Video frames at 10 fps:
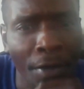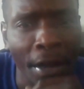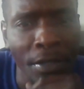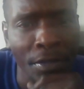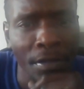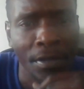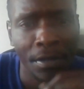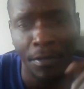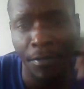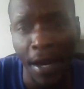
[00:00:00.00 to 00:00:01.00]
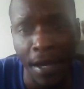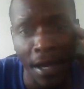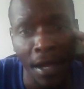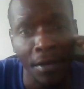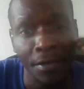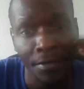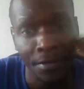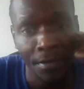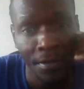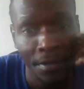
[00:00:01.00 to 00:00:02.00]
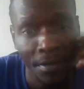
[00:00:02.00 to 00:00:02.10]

red is the right color. Get